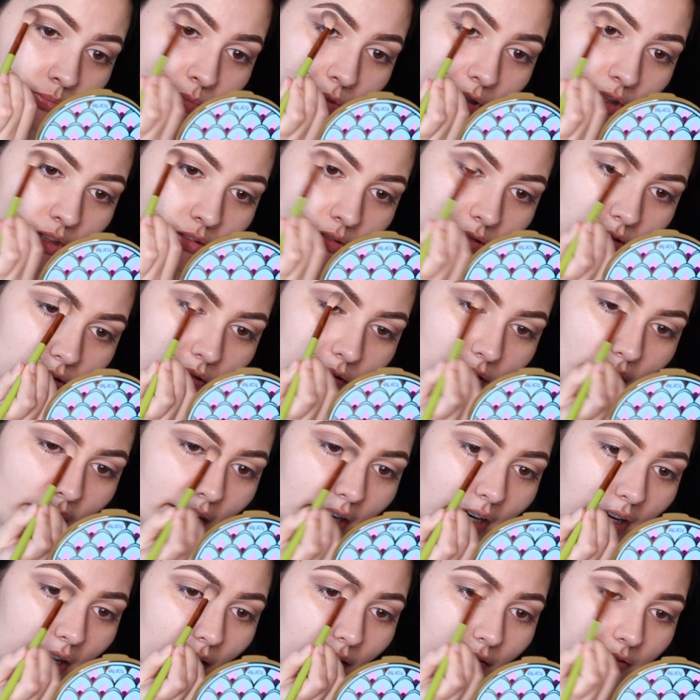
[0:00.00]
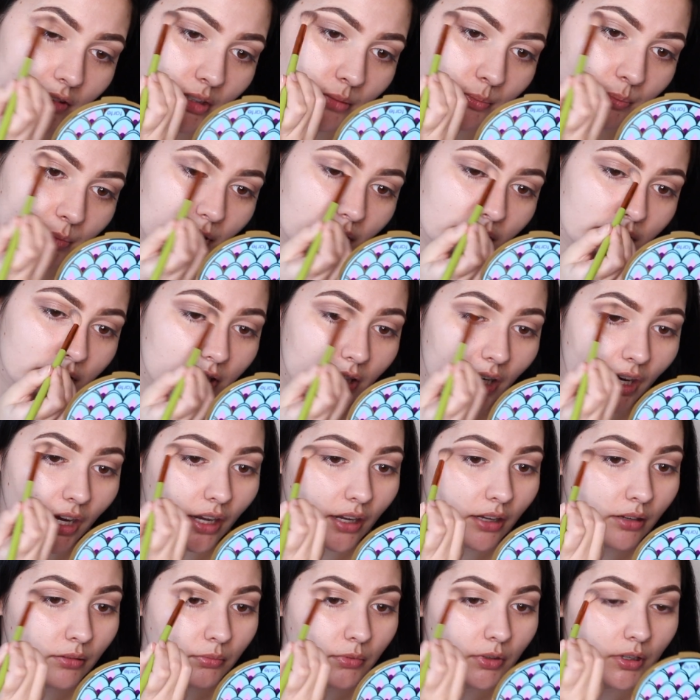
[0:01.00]
but you do kind of have to build it
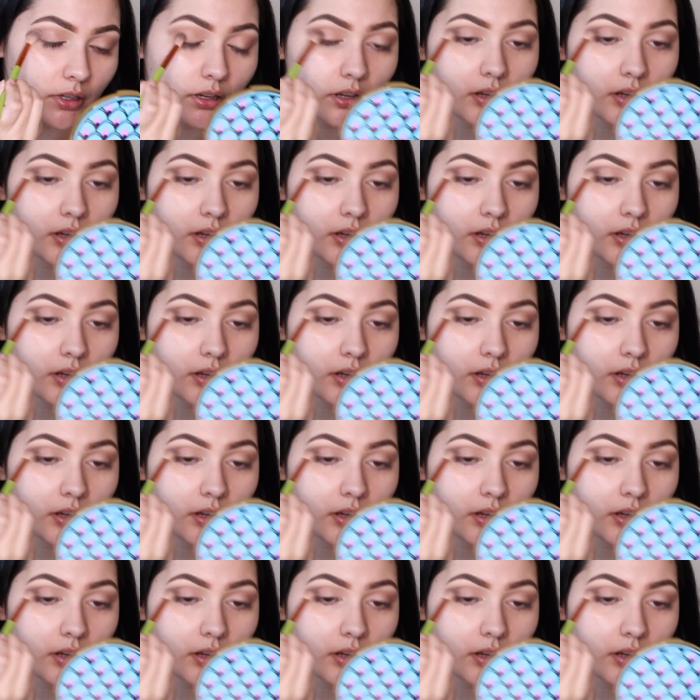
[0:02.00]
up.